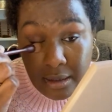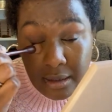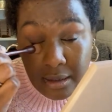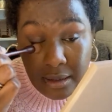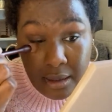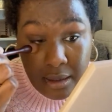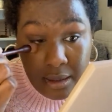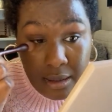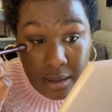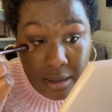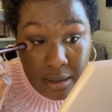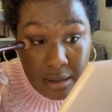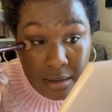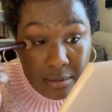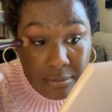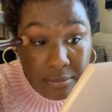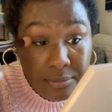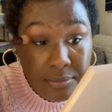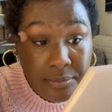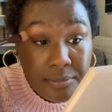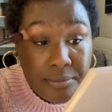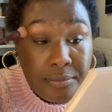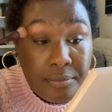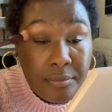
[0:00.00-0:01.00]

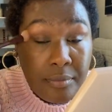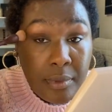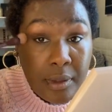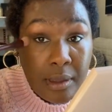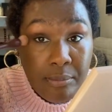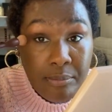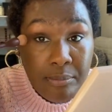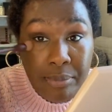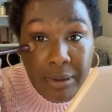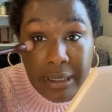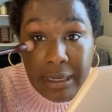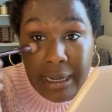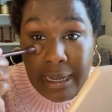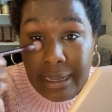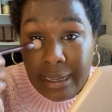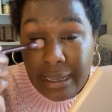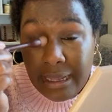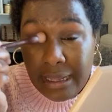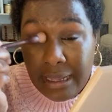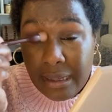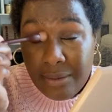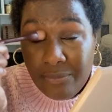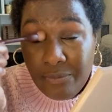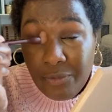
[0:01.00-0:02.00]
But I
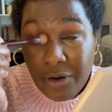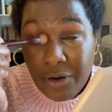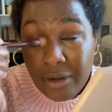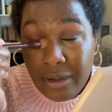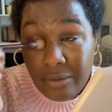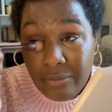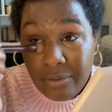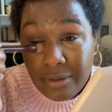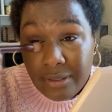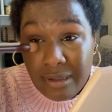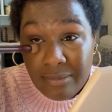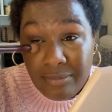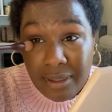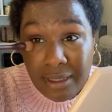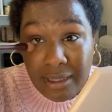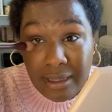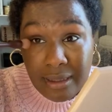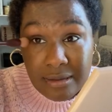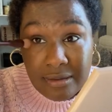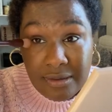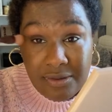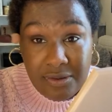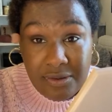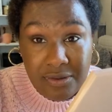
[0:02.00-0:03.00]
am working with them
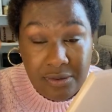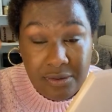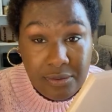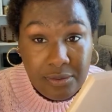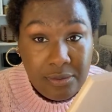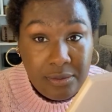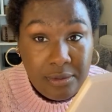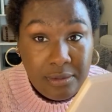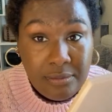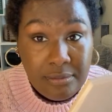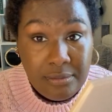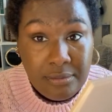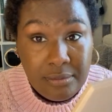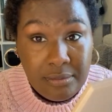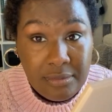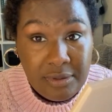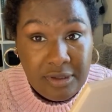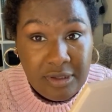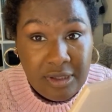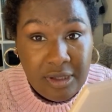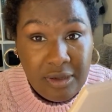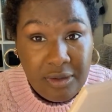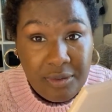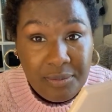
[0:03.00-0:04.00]
again soon.
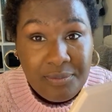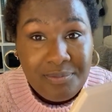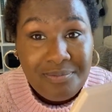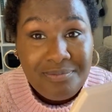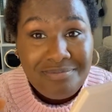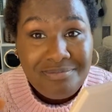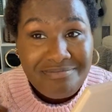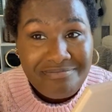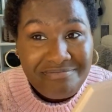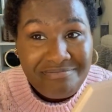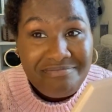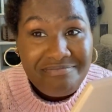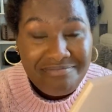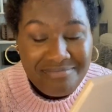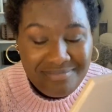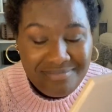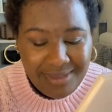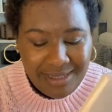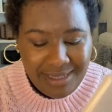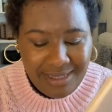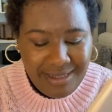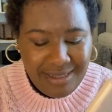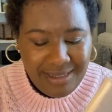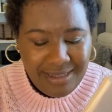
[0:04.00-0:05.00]
So
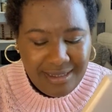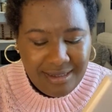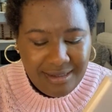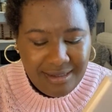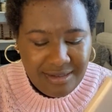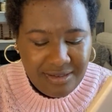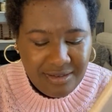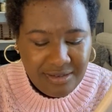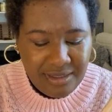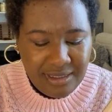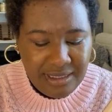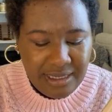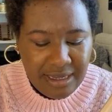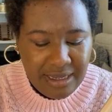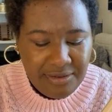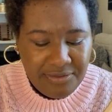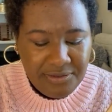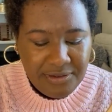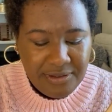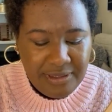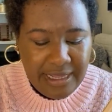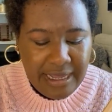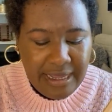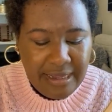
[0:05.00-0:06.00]
look out
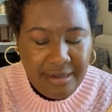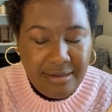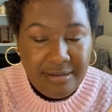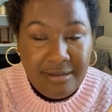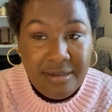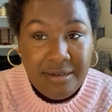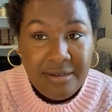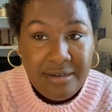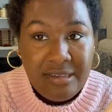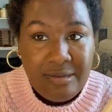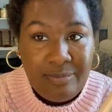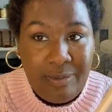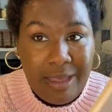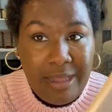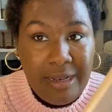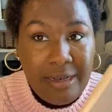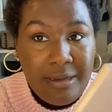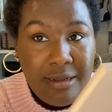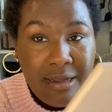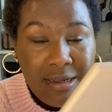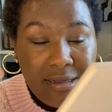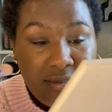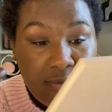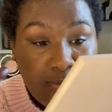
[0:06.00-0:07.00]
for that because they're
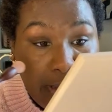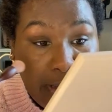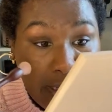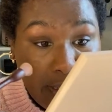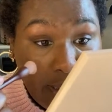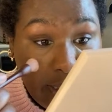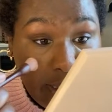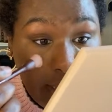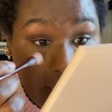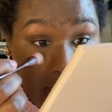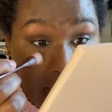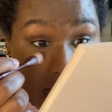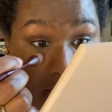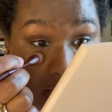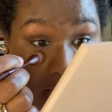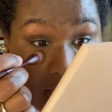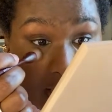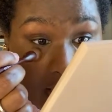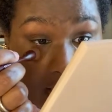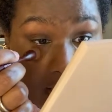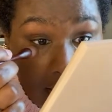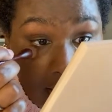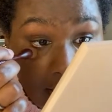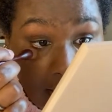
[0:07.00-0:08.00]
expanding
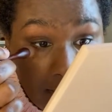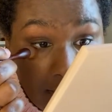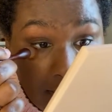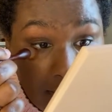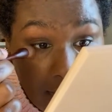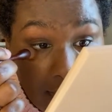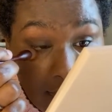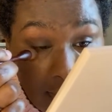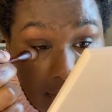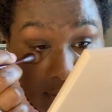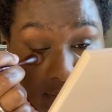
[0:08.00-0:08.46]
the